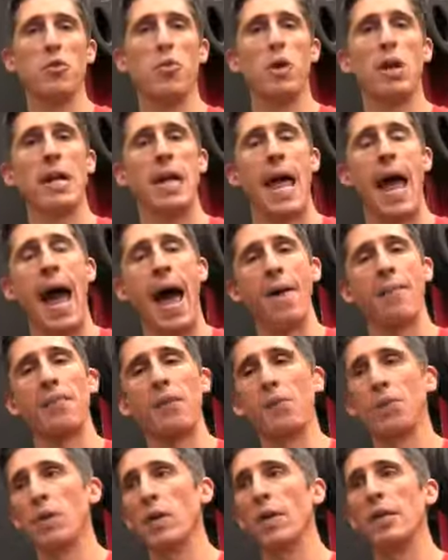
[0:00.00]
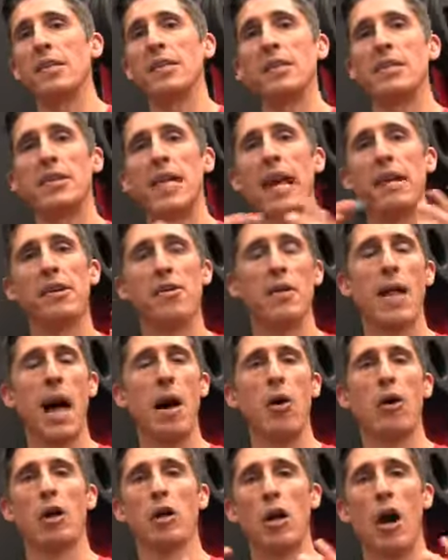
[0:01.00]
wouldn't have to really schedule
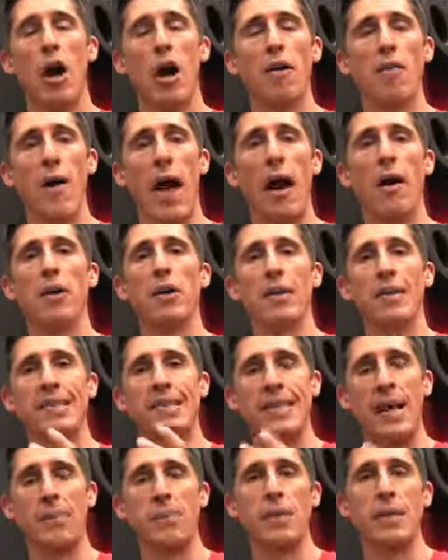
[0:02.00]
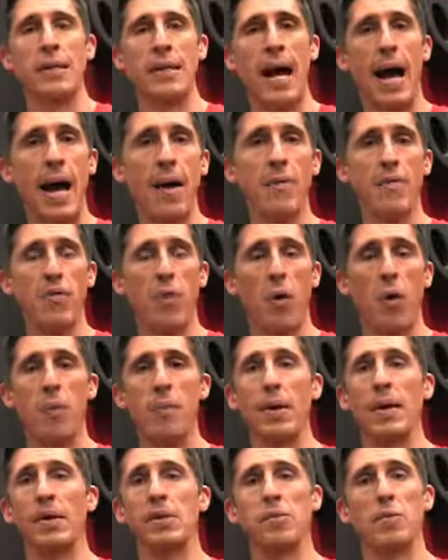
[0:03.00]
out or carve out a separate time for,
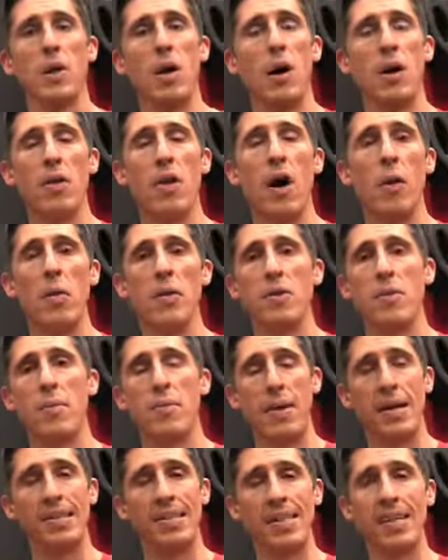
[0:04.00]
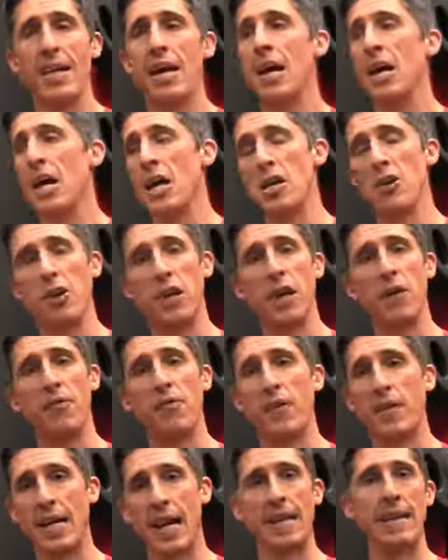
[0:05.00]
because we all know when you're busy, you're going to
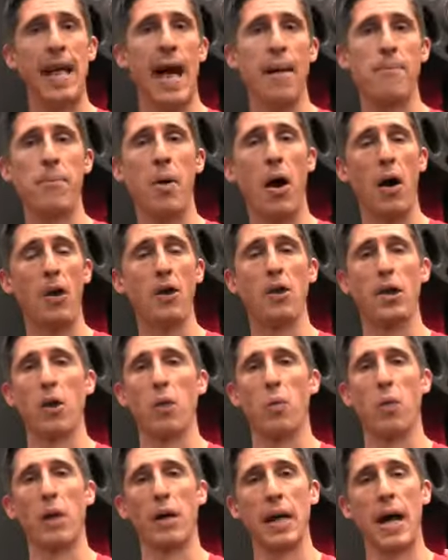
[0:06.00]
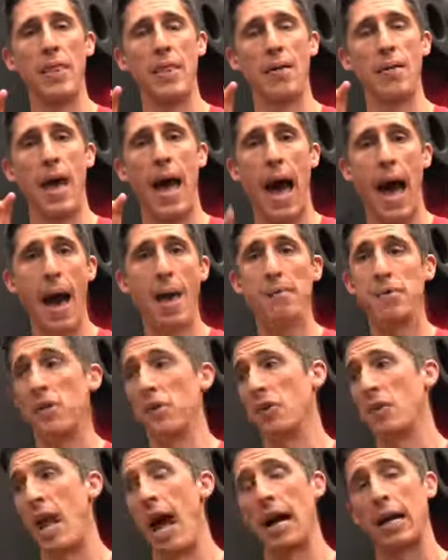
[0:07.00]
forget that part. You're going to work on the abs and
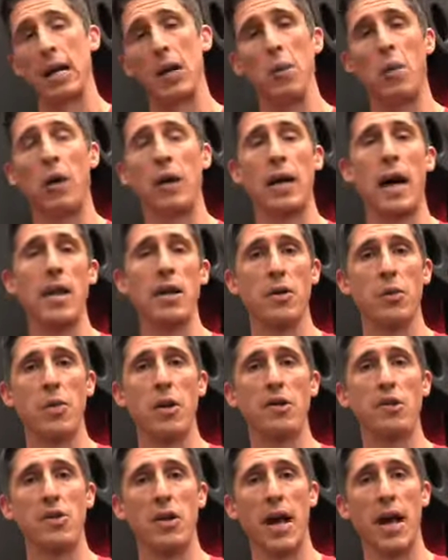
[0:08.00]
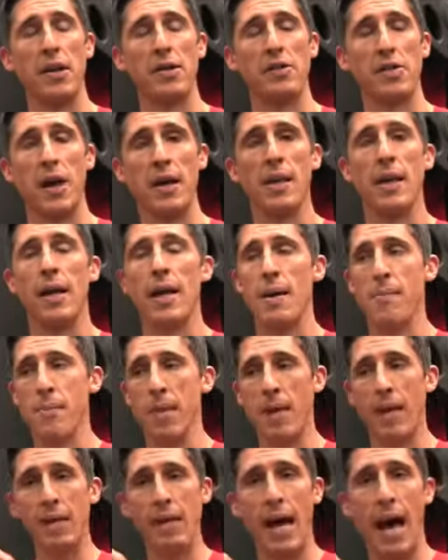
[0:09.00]
you're not going to work on your wrist or hand strength,
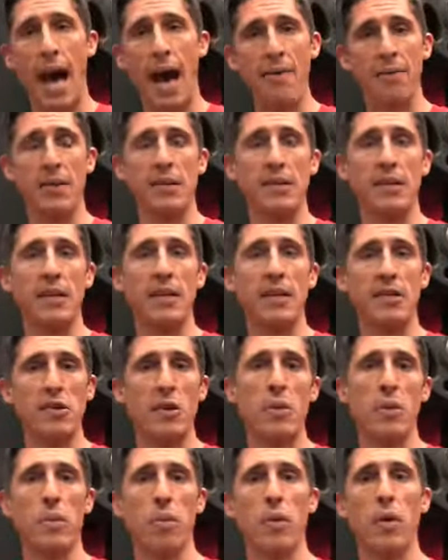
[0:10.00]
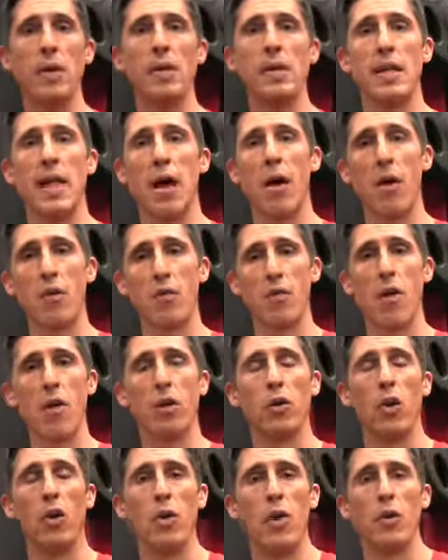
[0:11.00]
but it obviously is so important to that overall
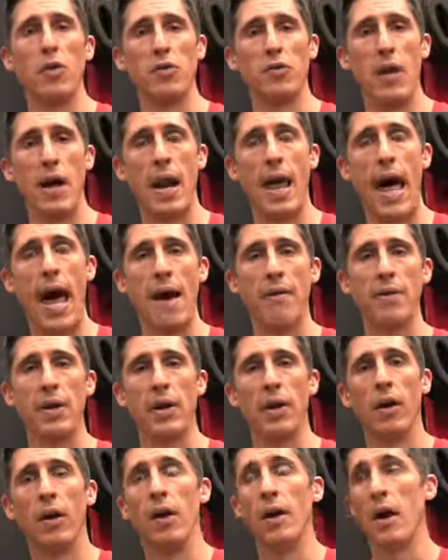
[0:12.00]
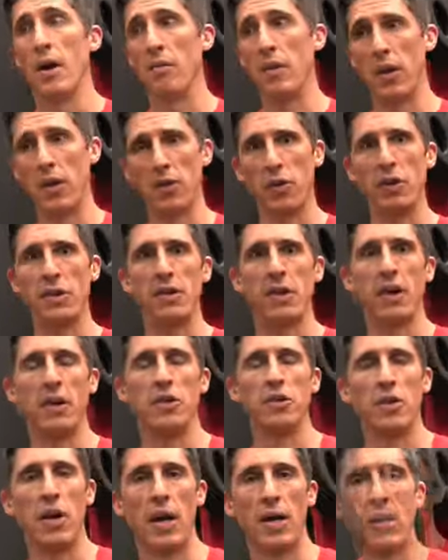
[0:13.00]
goal that we're trying to have here of increasing our
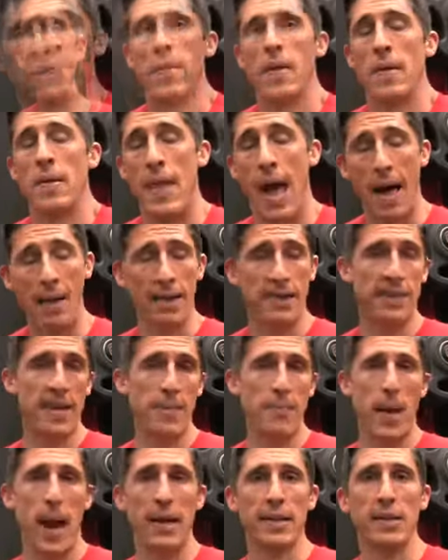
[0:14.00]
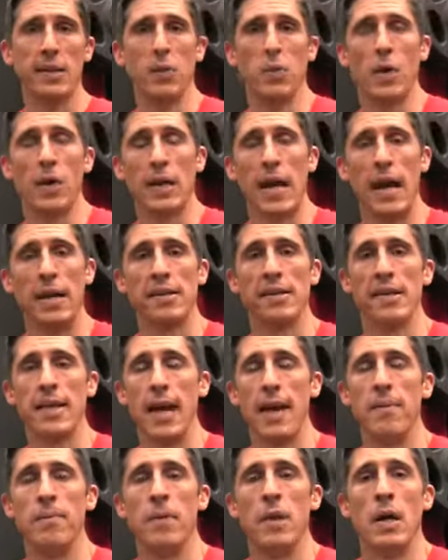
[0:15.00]
strength. Now let's get back to the workouts
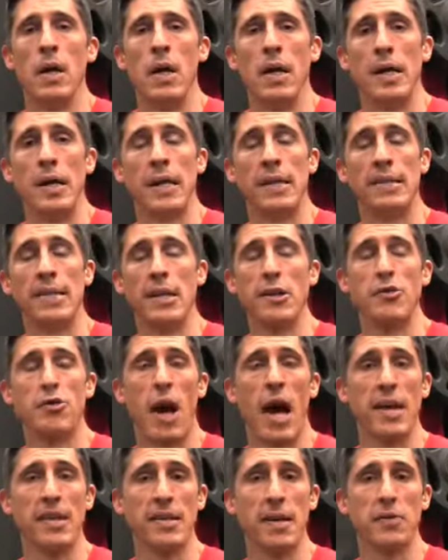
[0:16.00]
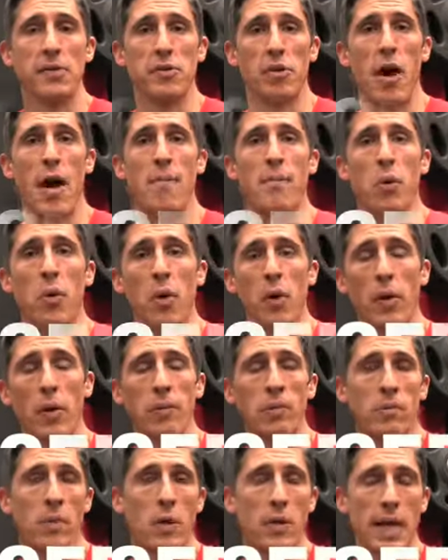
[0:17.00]
again. Let's say triceps are on board.
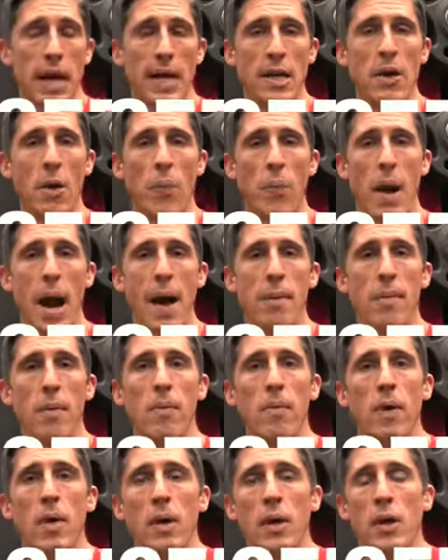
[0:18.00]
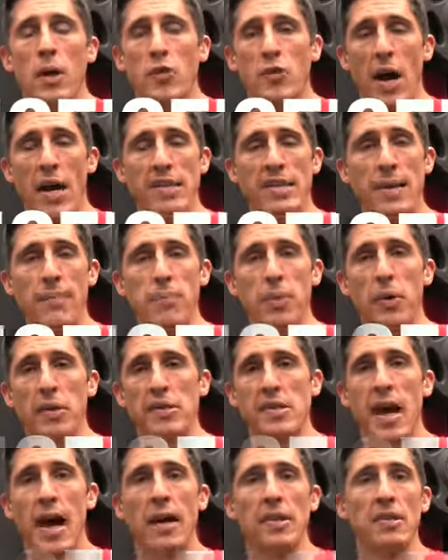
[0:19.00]
Okay, no problem. Tricep
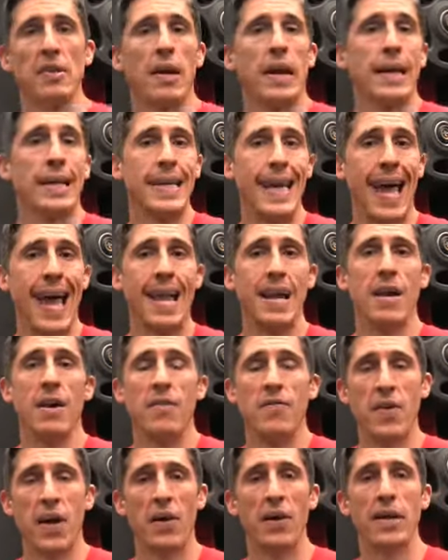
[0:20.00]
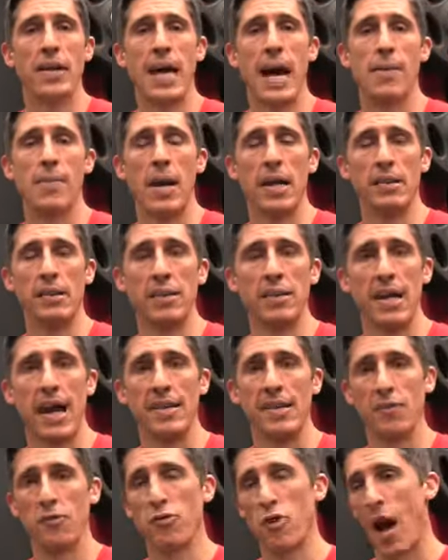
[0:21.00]
pushdowns, again, very common
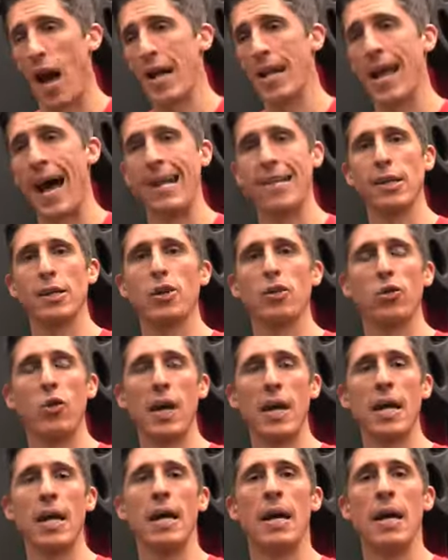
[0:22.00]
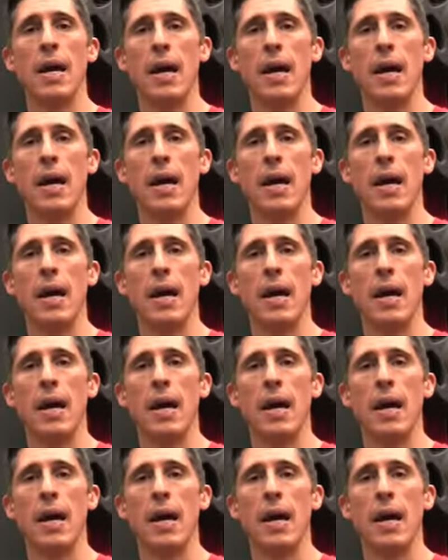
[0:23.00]
exercise. I'm trying not to create